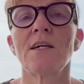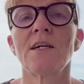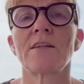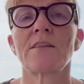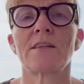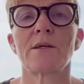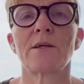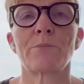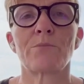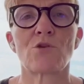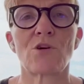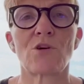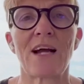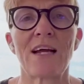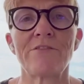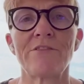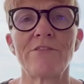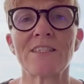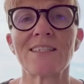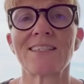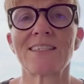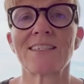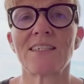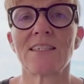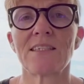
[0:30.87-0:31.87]
the
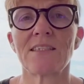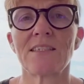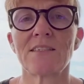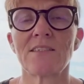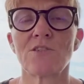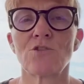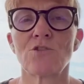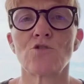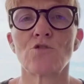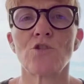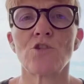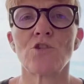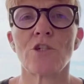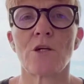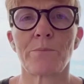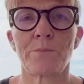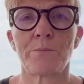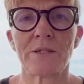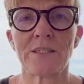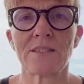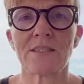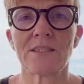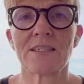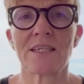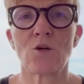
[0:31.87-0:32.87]
private keys to your
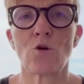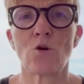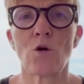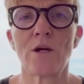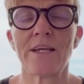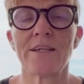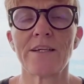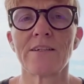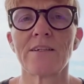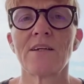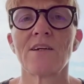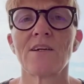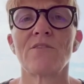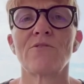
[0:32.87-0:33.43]
Bitcoin